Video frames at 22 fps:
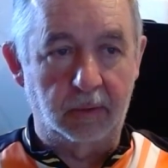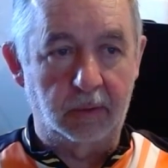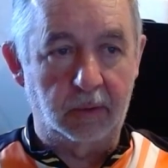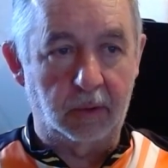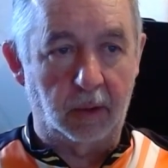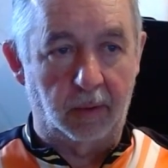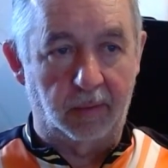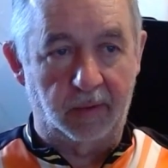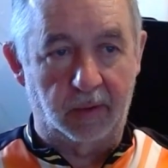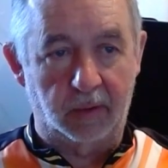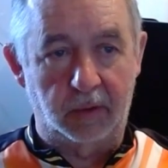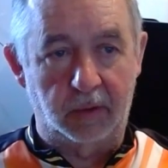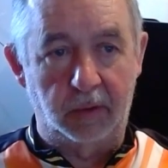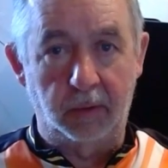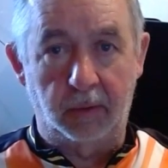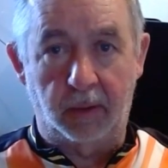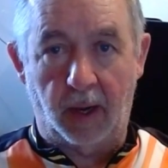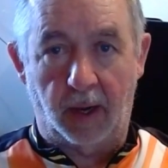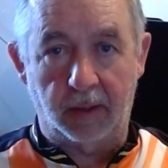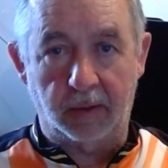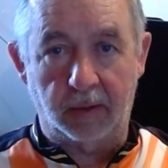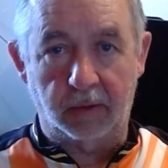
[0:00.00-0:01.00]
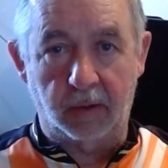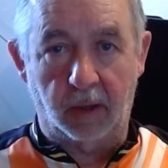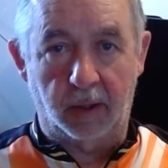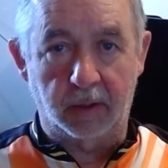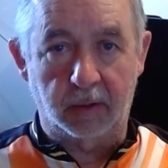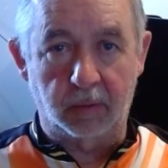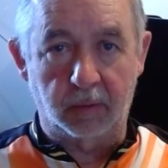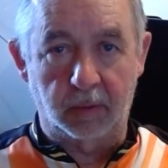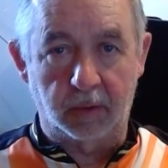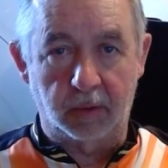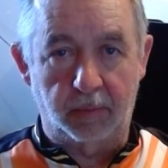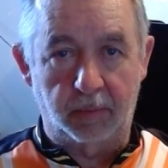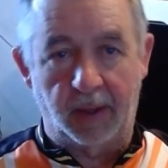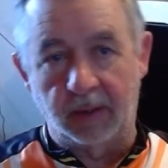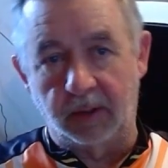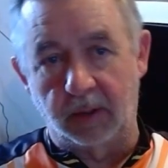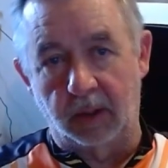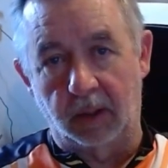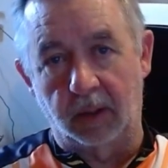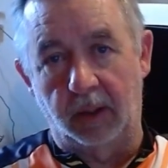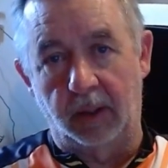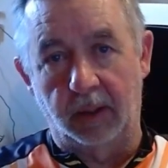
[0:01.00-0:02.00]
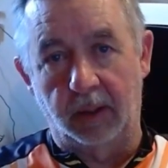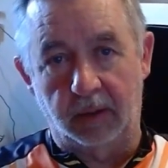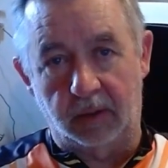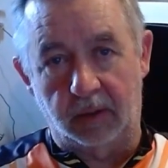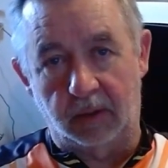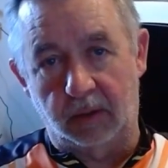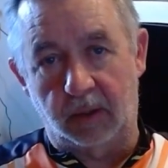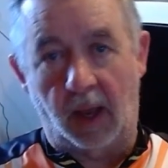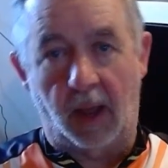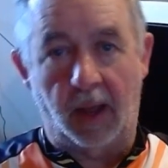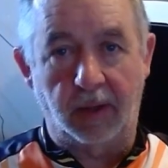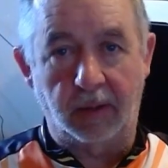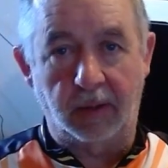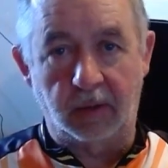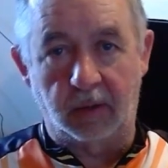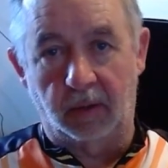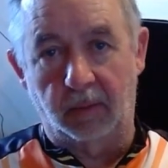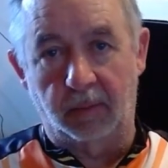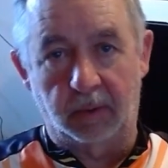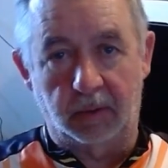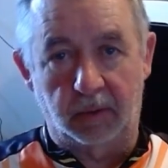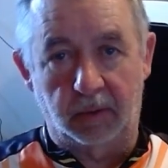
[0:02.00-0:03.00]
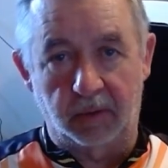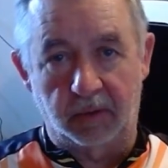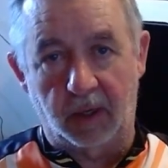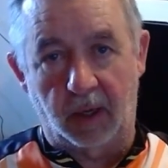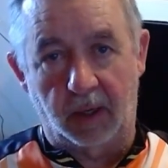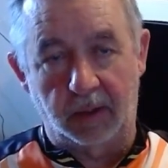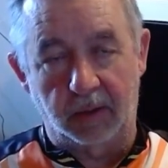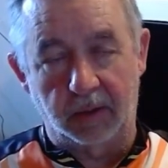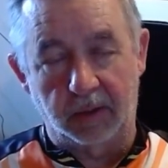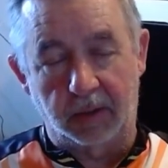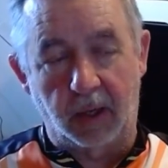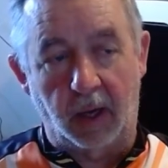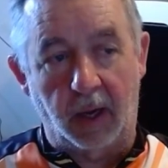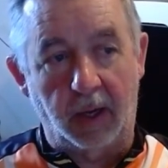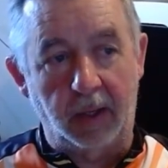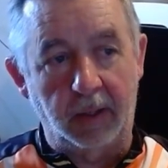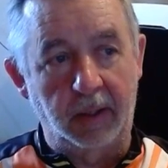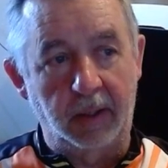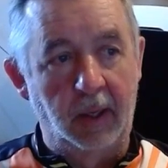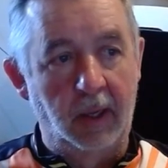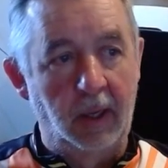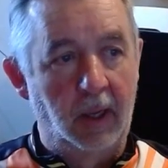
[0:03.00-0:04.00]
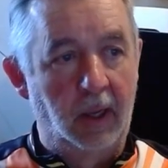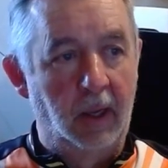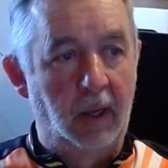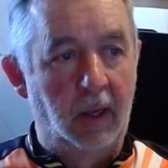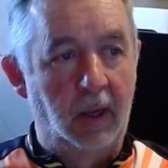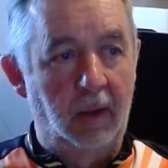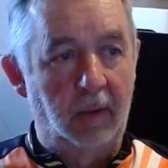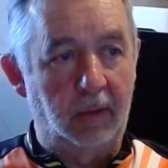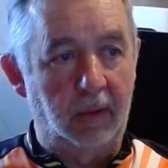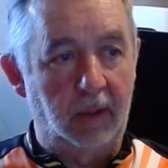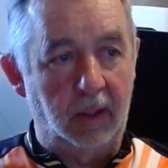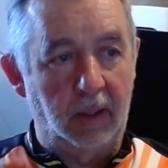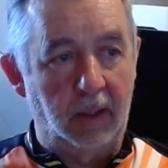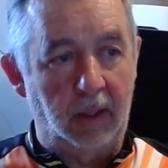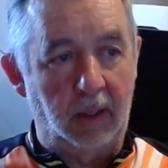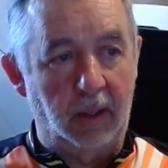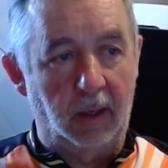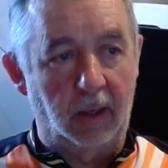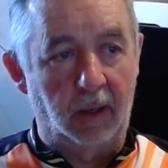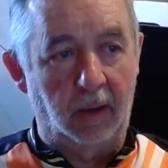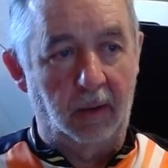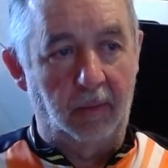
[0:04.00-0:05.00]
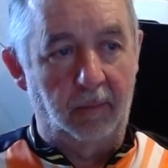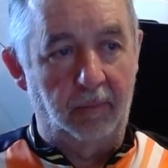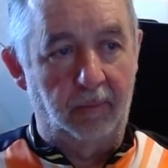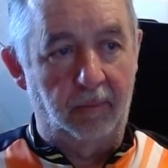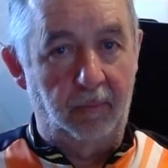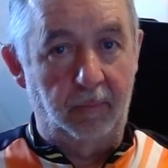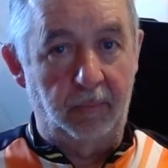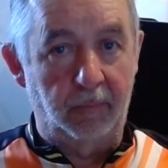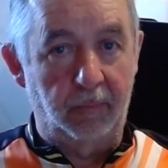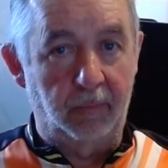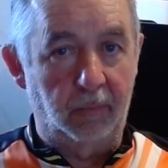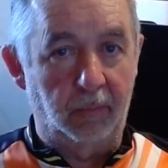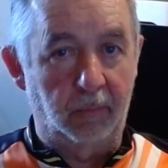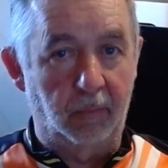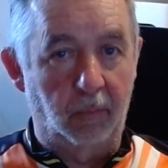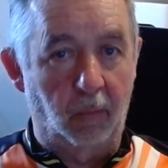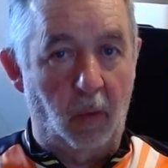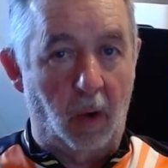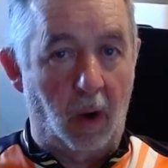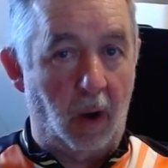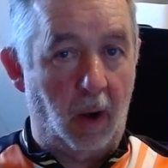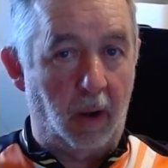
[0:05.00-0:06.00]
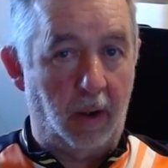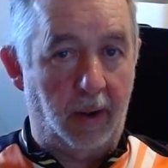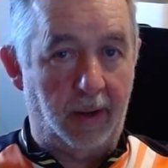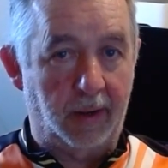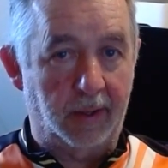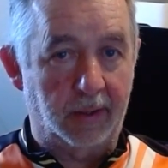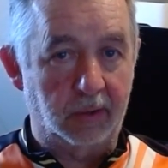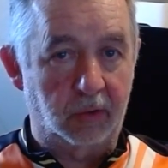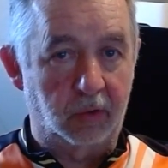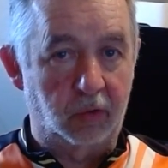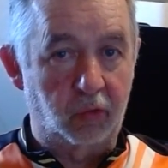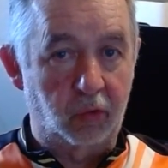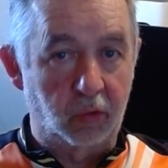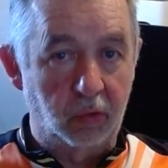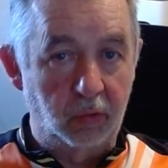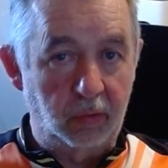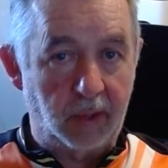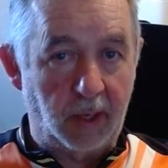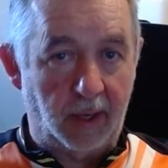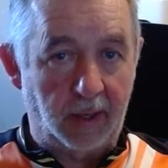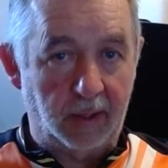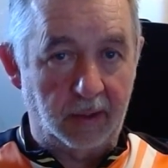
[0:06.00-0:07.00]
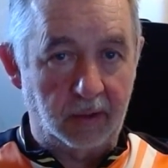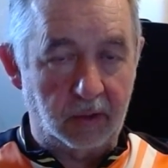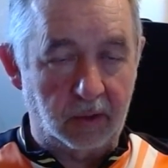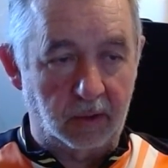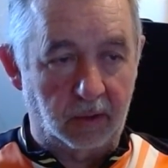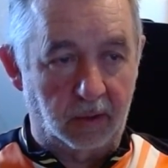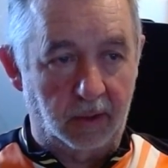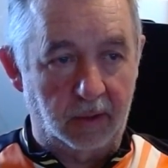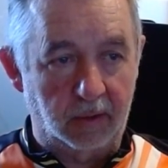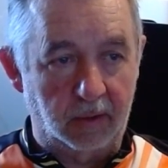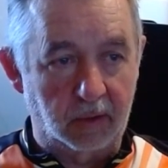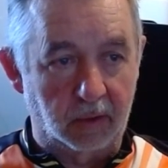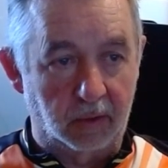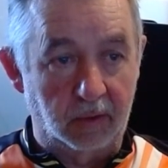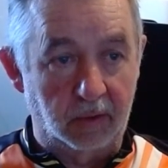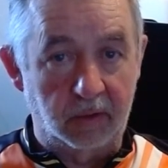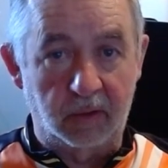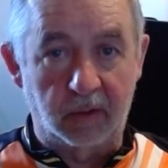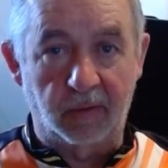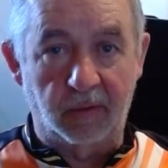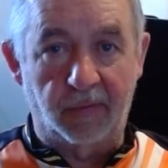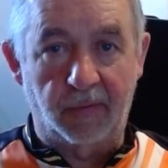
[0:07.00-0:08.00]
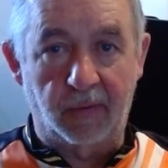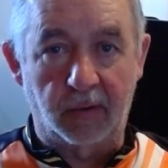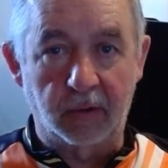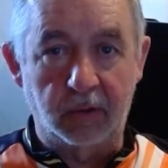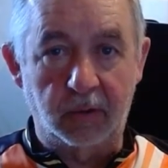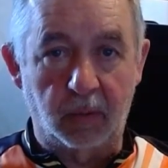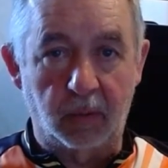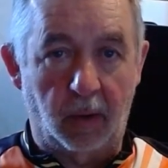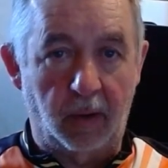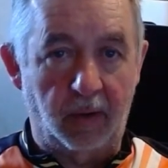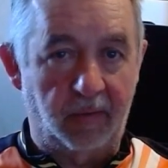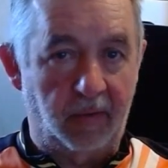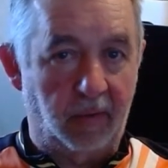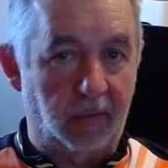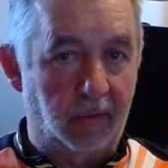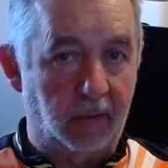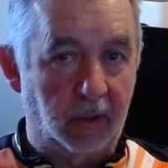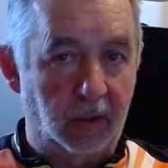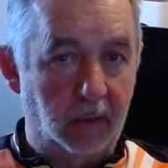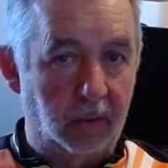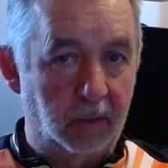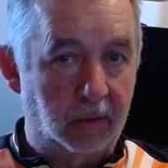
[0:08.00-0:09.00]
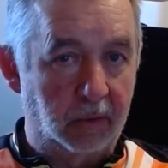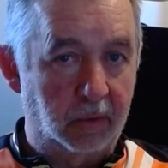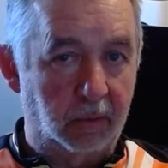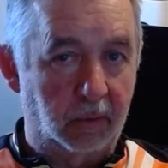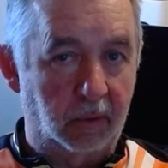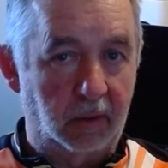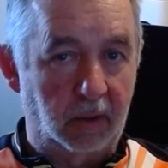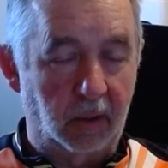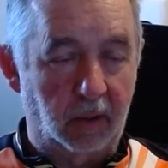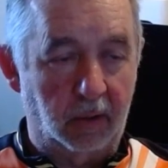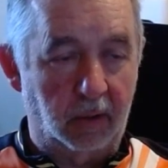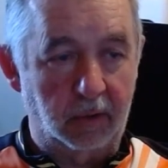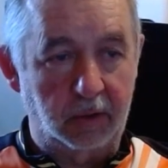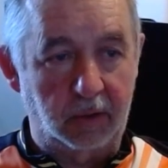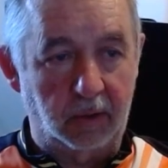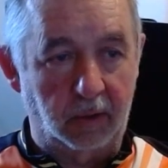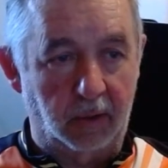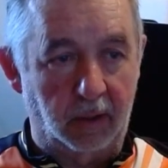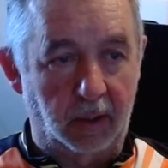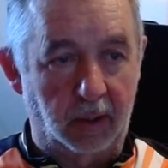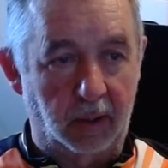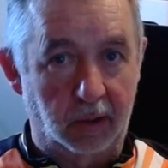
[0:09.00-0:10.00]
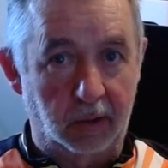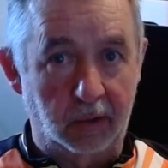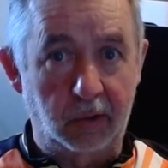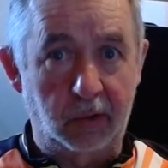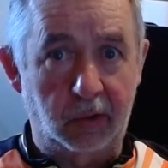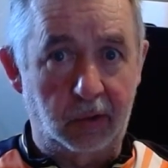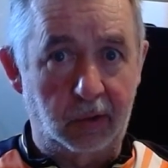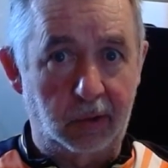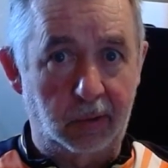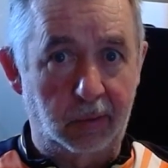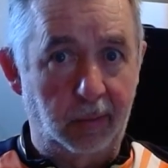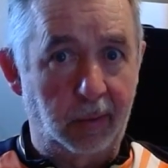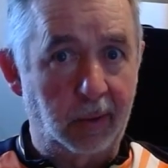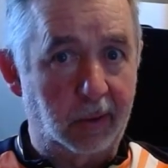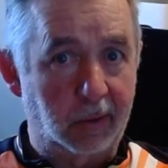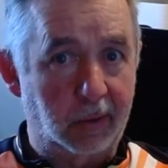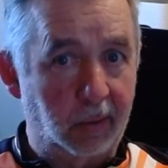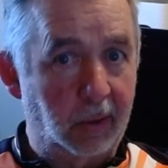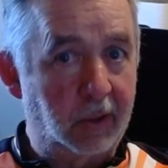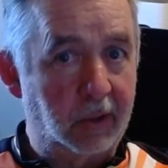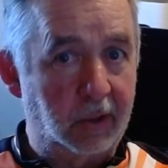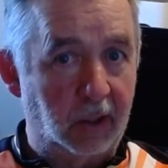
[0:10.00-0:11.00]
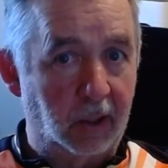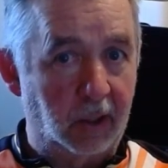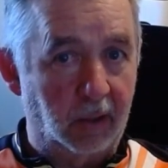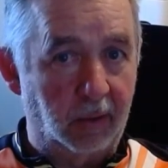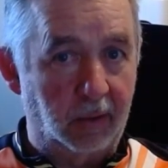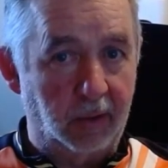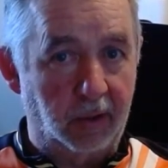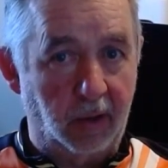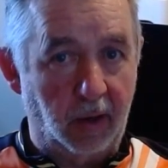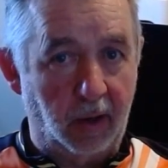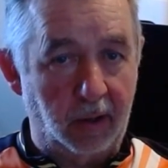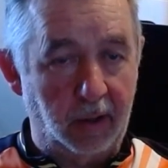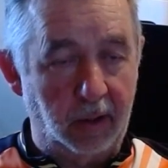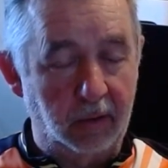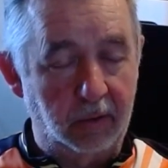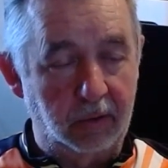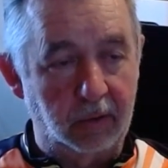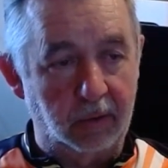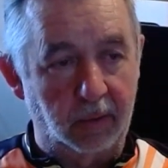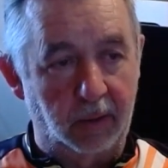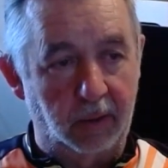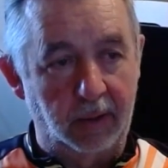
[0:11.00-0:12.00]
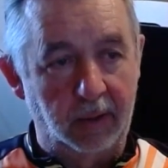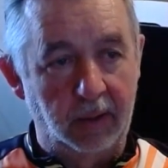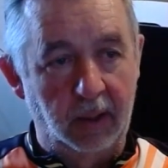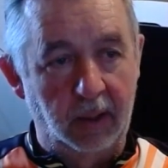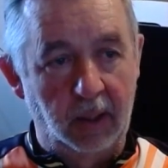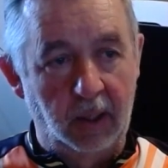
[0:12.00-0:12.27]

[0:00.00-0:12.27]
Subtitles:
So I've got two cat trikes, which basically it's tank steering, but they're side to side. The Wah has true tank steering. So this is the first one I've ever used with tiller steering. It's a bit twitchy though, and you're not used to it.